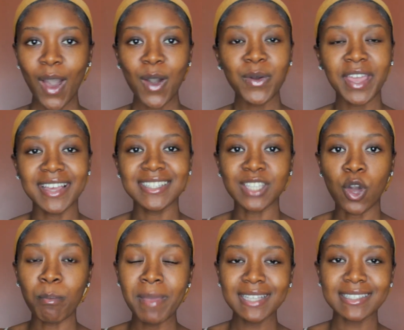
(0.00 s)
Okay,
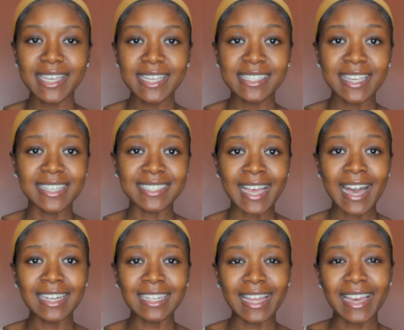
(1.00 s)
so Mix Easy is
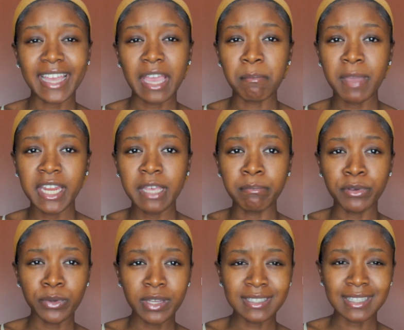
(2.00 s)
kind of like a mini
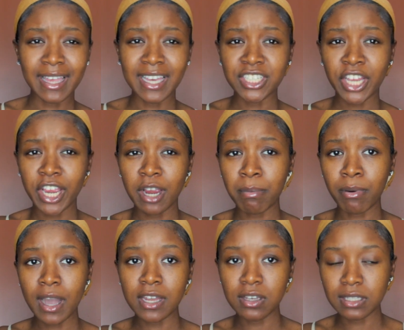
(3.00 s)
beauty slash hair
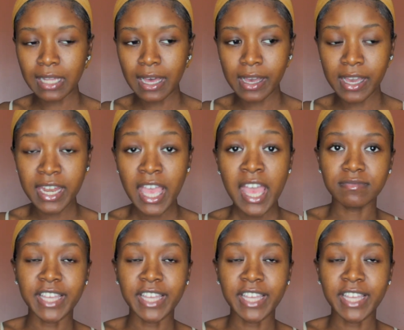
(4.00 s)
product line.